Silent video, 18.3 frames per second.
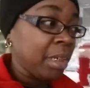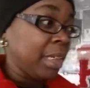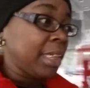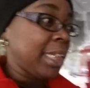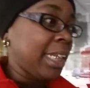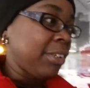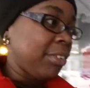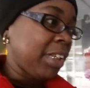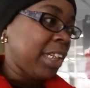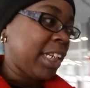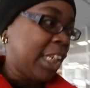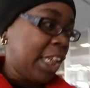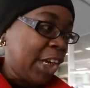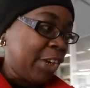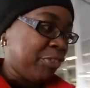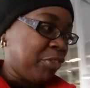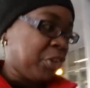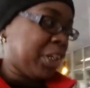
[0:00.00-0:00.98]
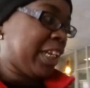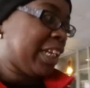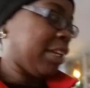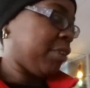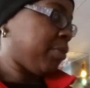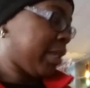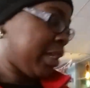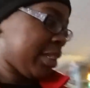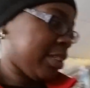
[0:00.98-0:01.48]
but they're going to get covered
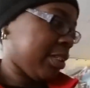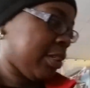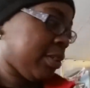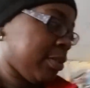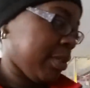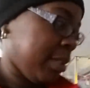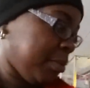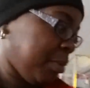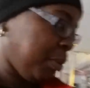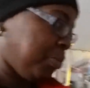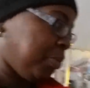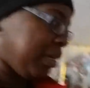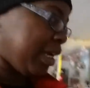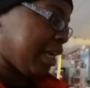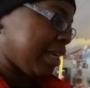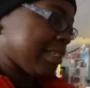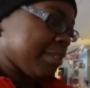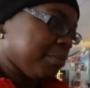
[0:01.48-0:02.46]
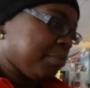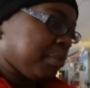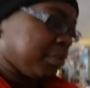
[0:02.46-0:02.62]
anyway. So let me pick out some